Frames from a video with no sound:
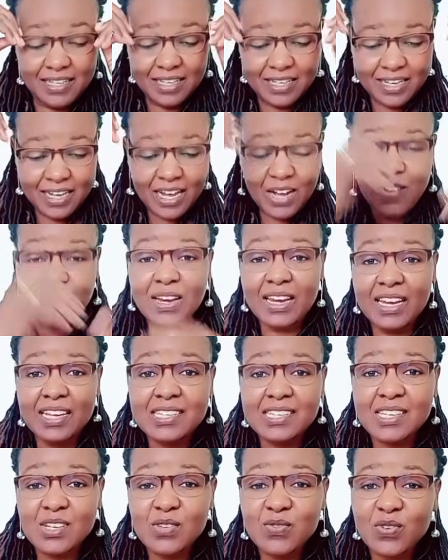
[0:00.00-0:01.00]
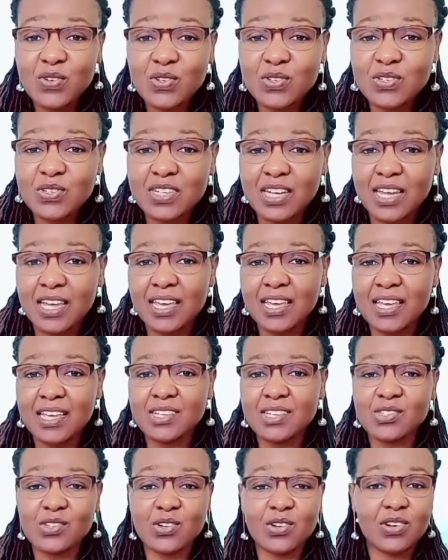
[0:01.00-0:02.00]
Our lesson for today
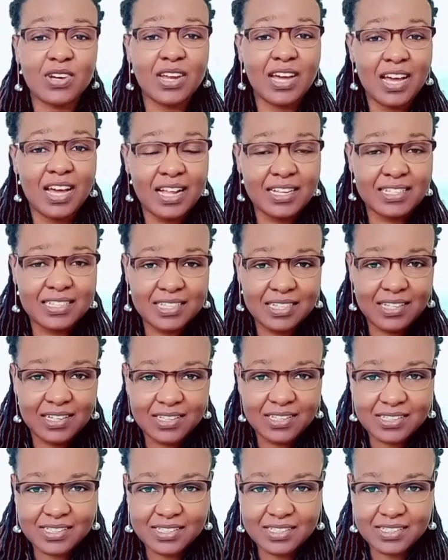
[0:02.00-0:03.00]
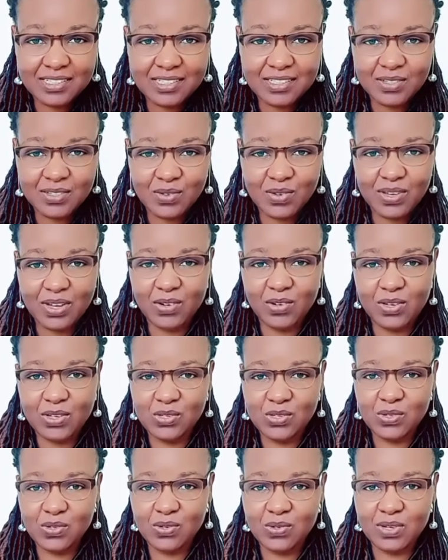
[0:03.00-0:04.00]
is on articles. We are going
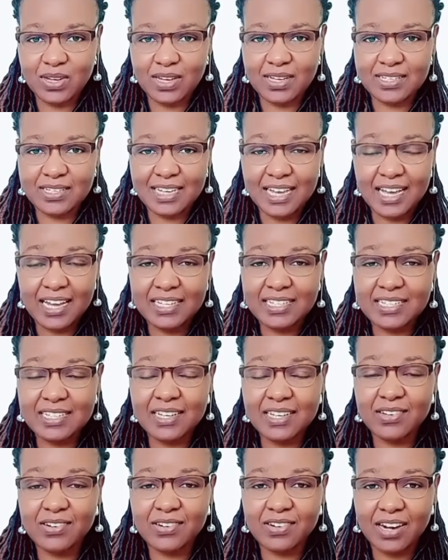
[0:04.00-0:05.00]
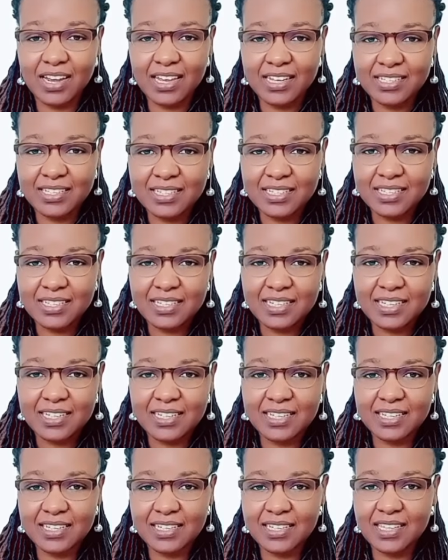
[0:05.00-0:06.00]
to look at article writing,
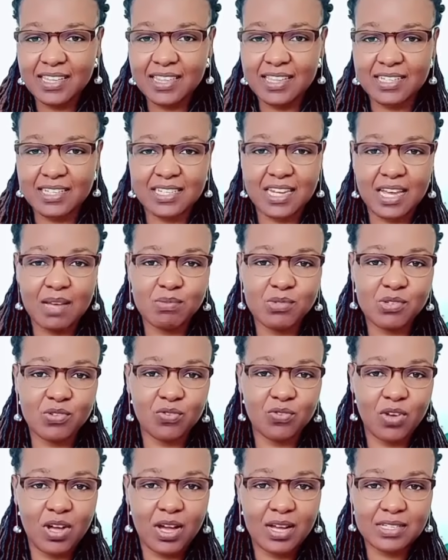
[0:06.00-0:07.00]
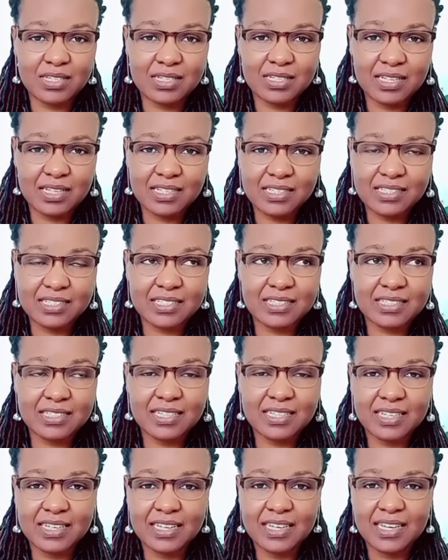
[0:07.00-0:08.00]
the types of articles,
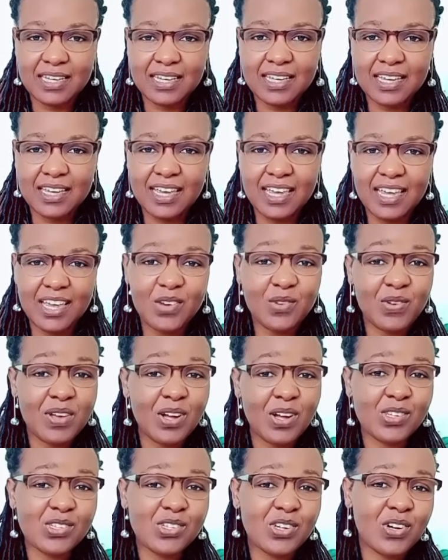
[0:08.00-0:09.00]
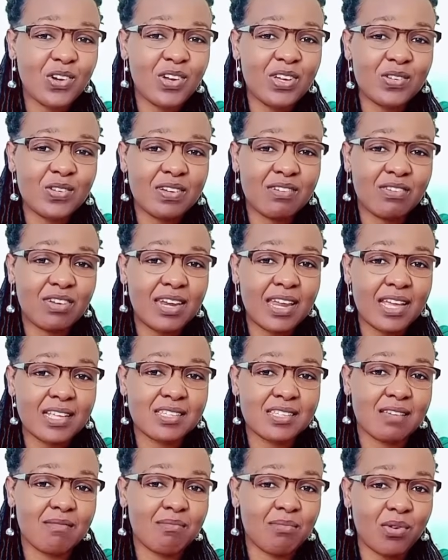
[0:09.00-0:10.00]
and we are also going to have an
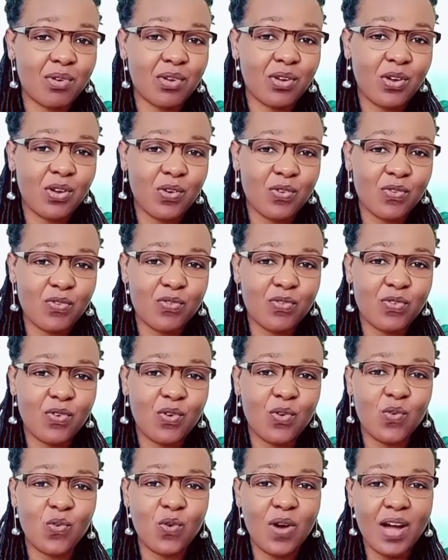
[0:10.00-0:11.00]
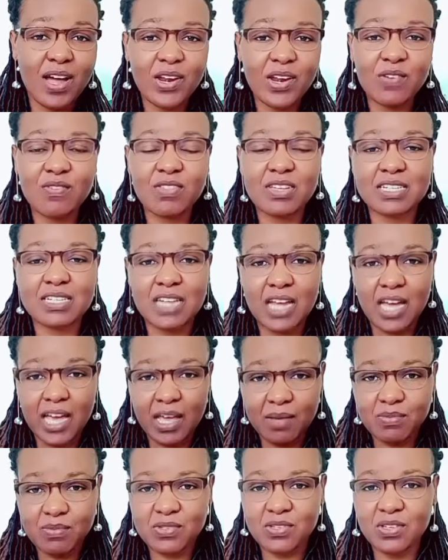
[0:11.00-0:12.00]
example of one of the
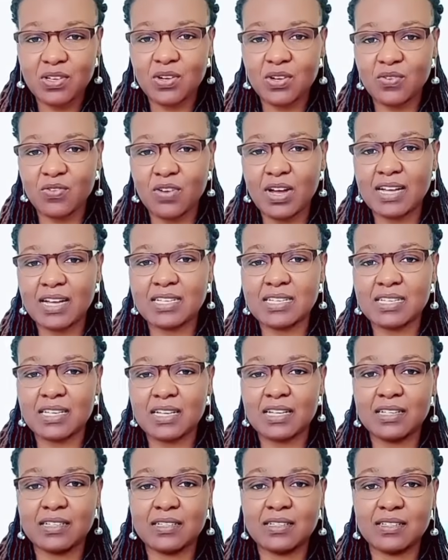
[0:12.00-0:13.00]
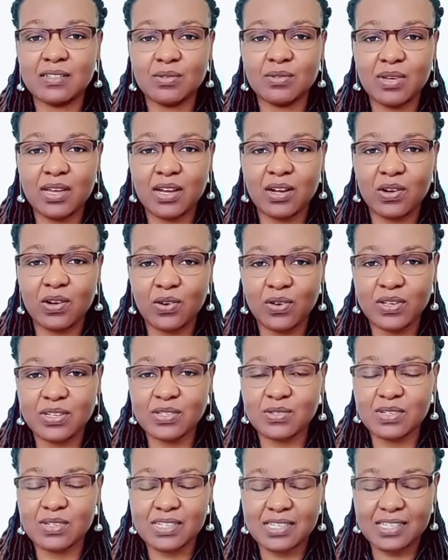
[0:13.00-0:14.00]
types of article we are going to
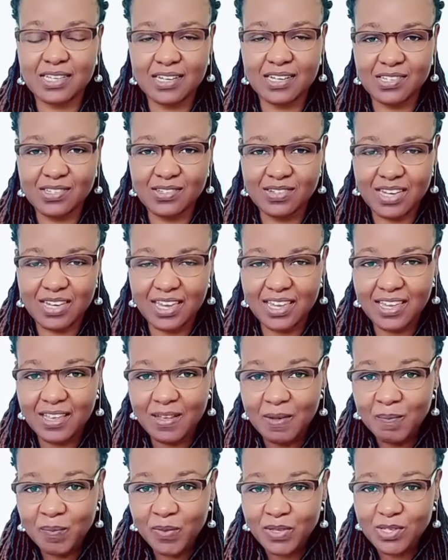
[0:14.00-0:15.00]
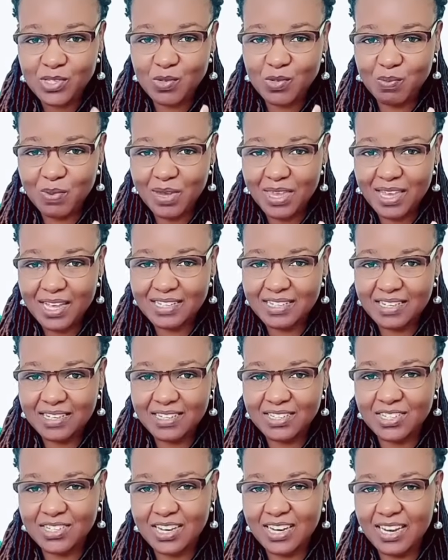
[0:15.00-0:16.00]
discuss today. So pay
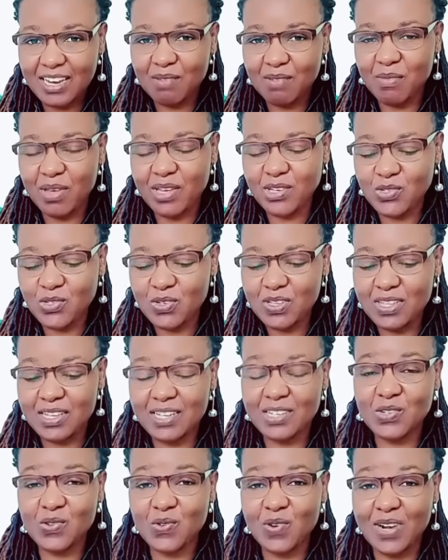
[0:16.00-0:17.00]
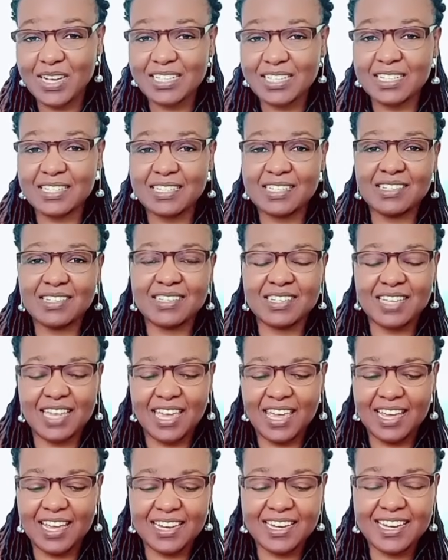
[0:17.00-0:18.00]
attention and make sure that you watch until the
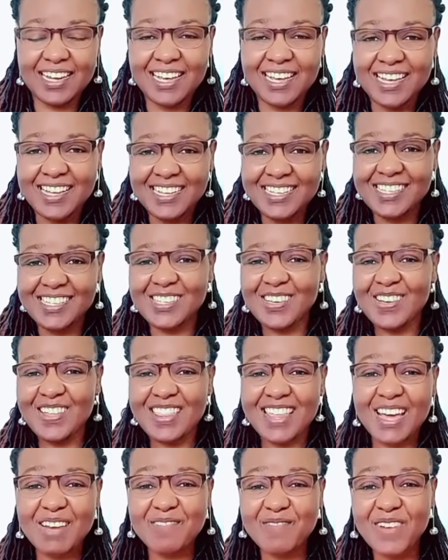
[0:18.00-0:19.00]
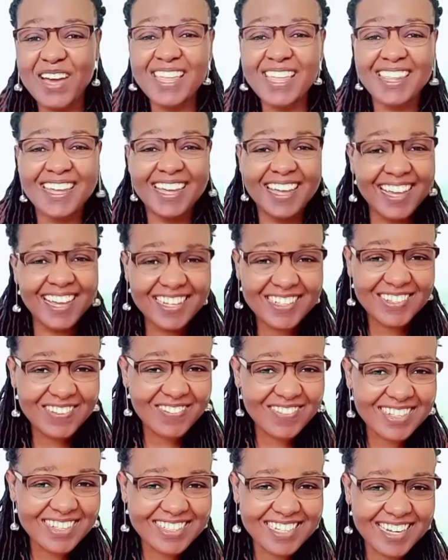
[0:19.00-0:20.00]
end so that by the end of the
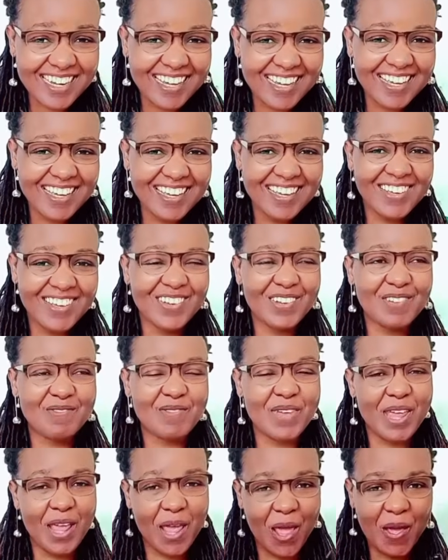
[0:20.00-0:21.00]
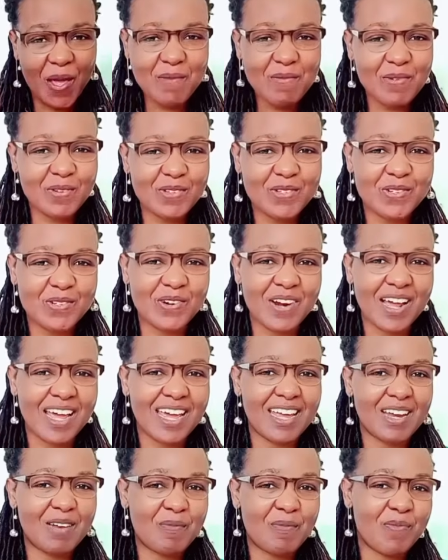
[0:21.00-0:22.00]
day, you'll be able to
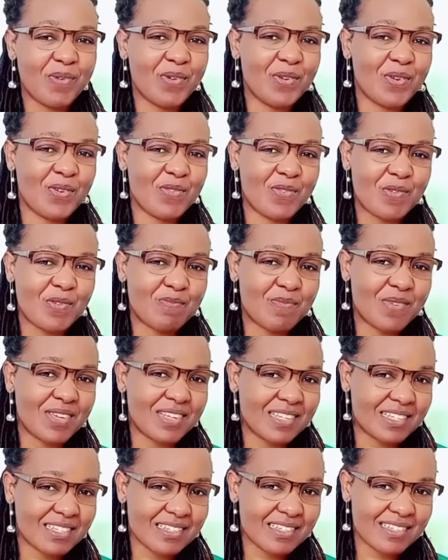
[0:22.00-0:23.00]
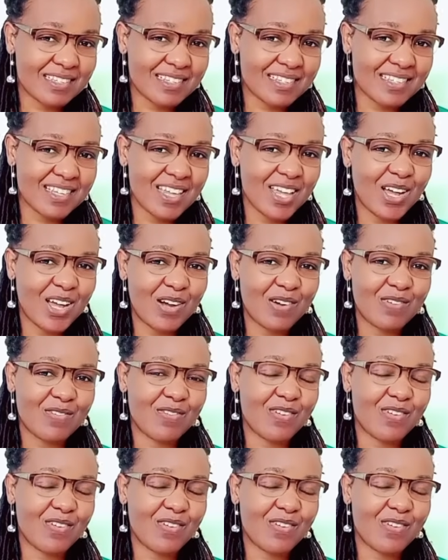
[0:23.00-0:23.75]
write beautiful pieces of